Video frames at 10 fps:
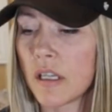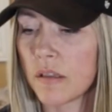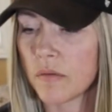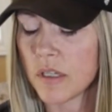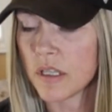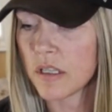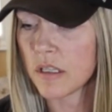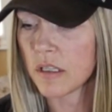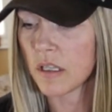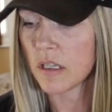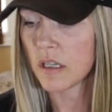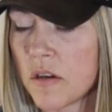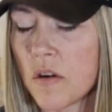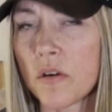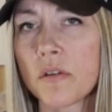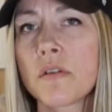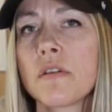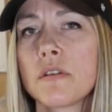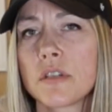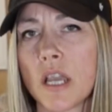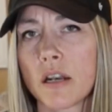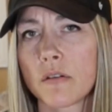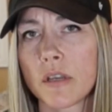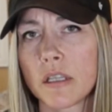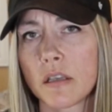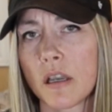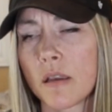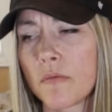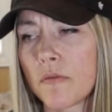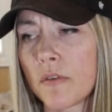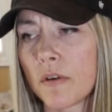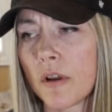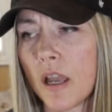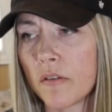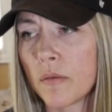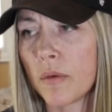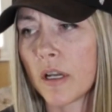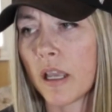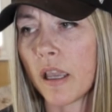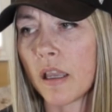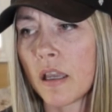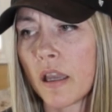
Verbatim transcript: It was an earth shattering time for everybody